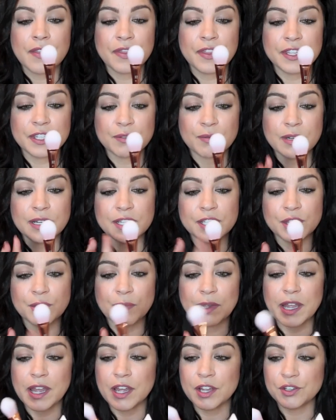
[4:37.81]
This one is
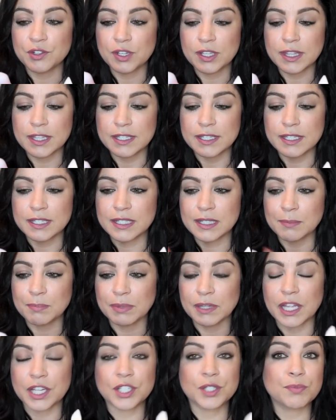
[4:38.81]
$300. This is the
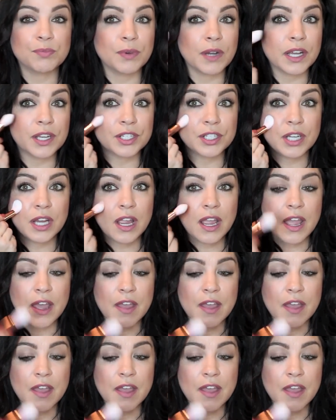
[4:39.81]
blush brush.